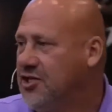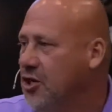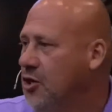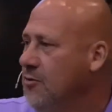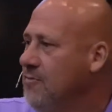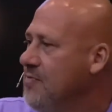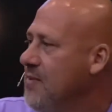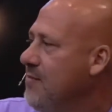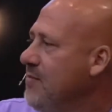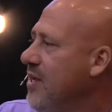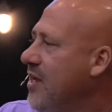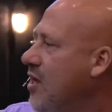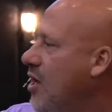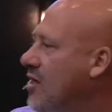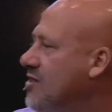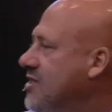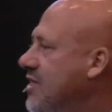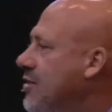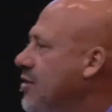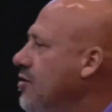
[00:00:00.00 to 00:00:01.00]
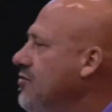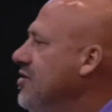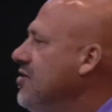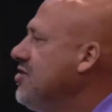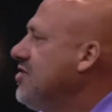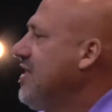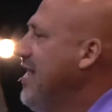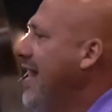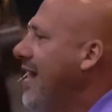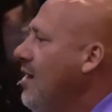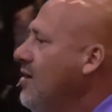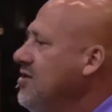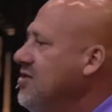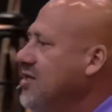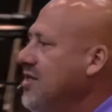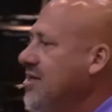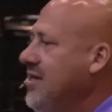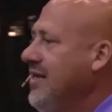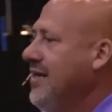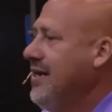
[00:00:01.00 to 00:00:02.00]
to, because he knew the
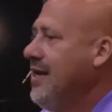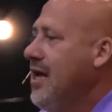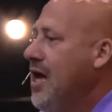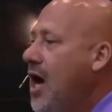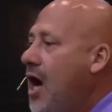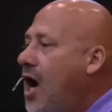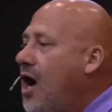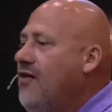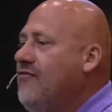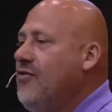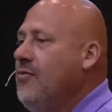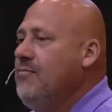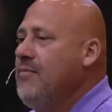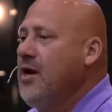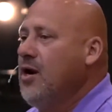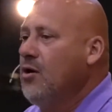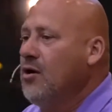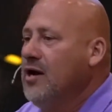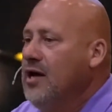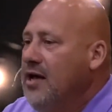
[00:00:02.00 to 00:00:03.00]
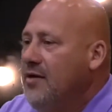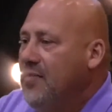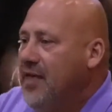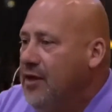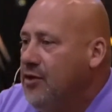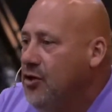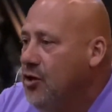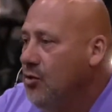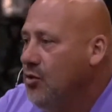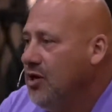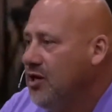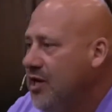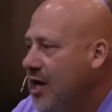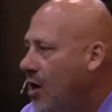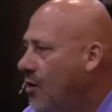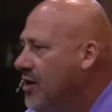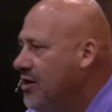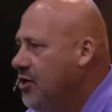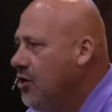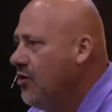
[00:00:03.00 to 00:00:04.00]
scarcity of a mirror that you would
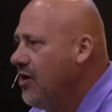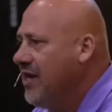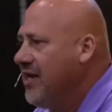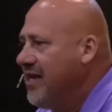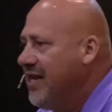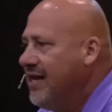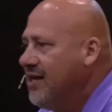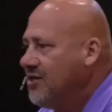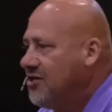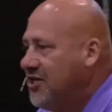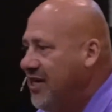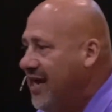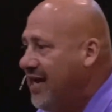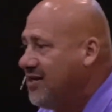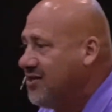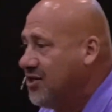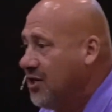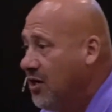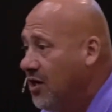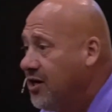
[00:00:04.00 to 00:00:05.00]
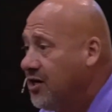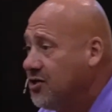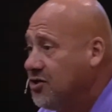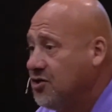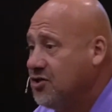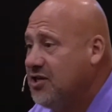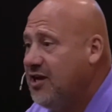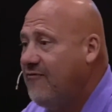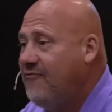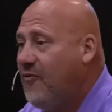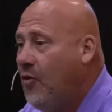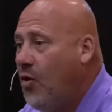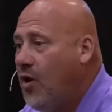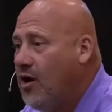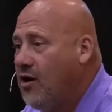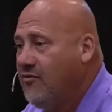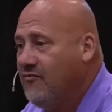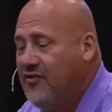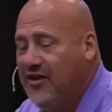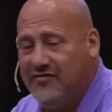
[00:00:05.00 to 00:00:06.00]
go, and you didn't get a chance to look at yourself
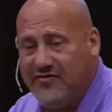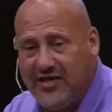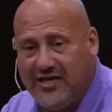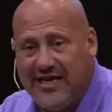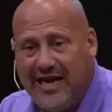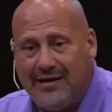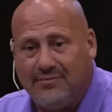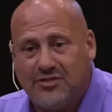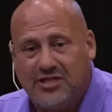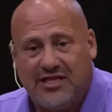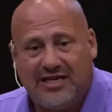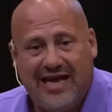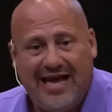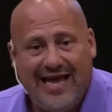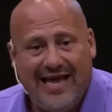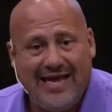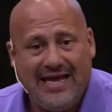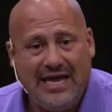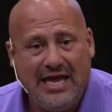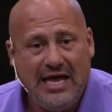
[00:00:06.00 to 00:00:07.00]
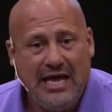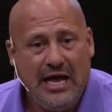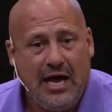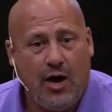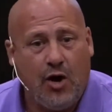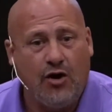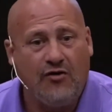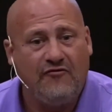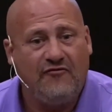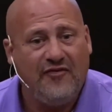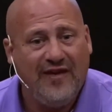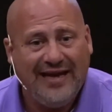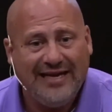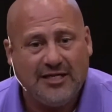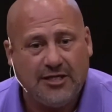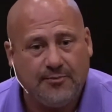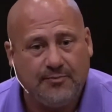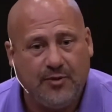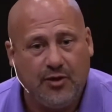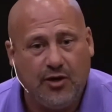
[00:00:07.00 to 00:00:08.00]
450 times a day on
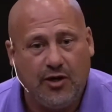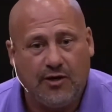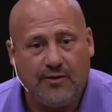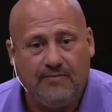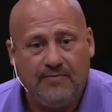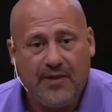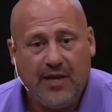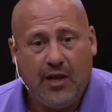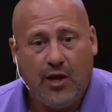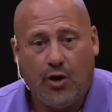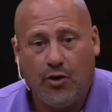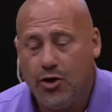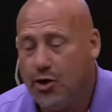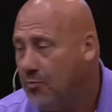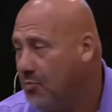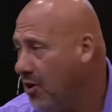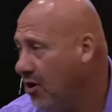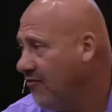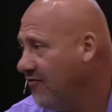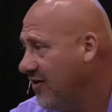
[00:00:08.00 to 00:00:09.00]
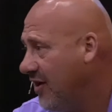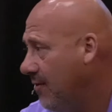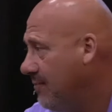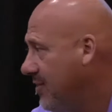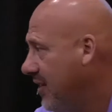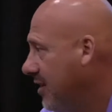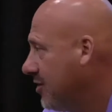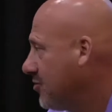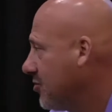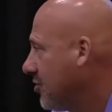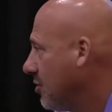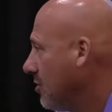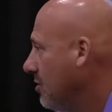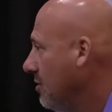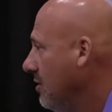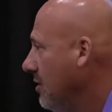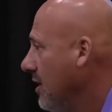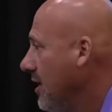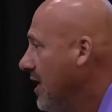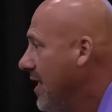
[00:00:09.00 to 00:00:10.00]
Facebook on your profile picture.
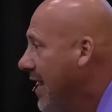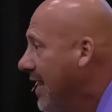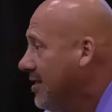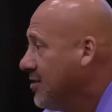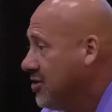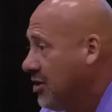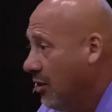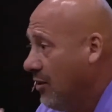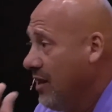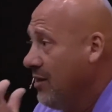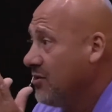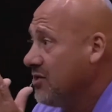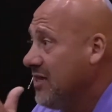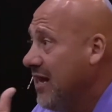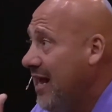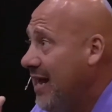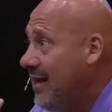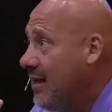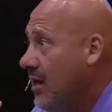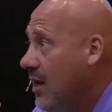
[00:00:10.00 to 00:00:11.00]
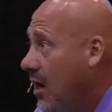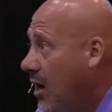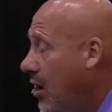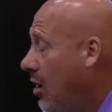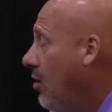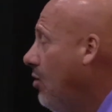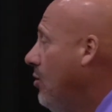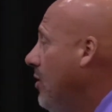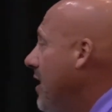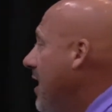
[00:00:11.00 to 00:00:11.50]
And so it was like, oh,